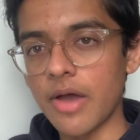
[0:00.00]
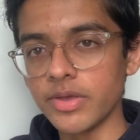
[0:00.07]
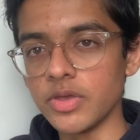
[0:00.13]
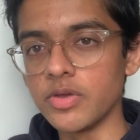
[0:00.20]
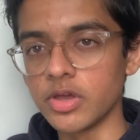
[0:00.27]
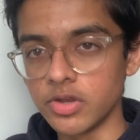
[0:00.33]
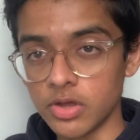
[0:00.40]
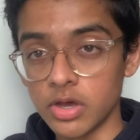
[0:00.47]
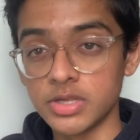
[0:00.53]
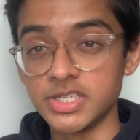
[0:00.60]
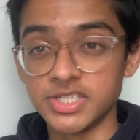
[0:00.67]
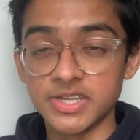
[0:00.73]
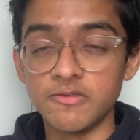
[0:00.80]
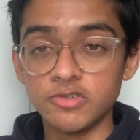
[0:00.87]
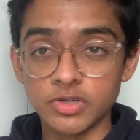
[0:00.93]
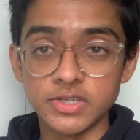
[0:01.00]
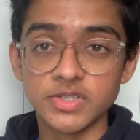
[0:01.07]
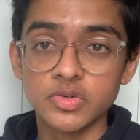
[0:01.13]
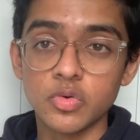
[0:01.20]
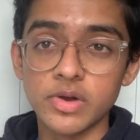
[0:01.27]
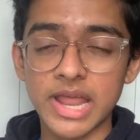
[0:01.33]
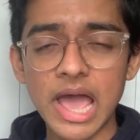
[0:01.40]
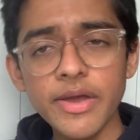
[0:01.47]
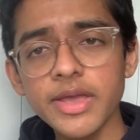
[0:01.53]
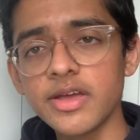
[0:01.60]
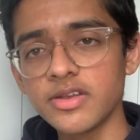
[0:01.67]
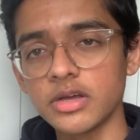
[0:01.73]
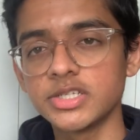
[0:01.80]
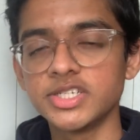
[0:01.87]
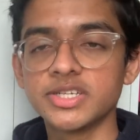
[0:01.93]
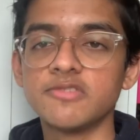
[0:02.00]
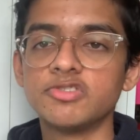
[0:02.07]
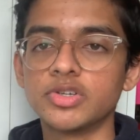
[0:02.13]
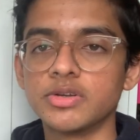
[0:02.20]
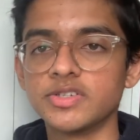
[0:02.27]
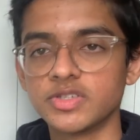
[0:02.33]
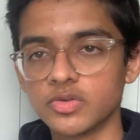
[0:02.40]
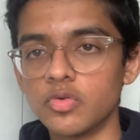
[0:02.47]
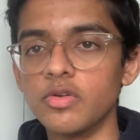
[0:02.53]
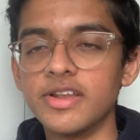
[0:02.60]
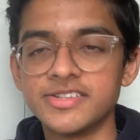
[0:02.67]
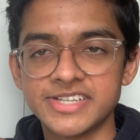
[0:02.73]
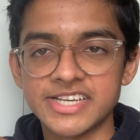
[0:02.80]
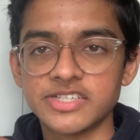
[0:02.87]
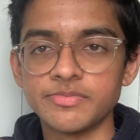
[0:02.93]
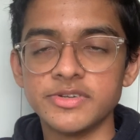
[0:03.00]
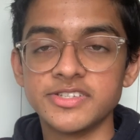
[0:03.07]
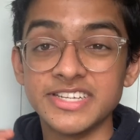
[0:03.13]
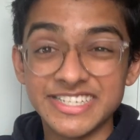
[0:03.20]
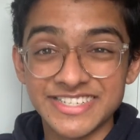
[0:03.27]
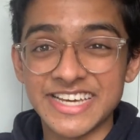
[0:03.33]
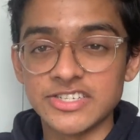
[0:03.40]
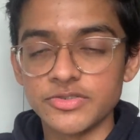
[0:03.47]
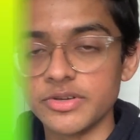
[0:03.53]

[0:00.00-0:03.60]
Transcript: you conduct yourself during school and how you conduct yourself during school assessments and etc.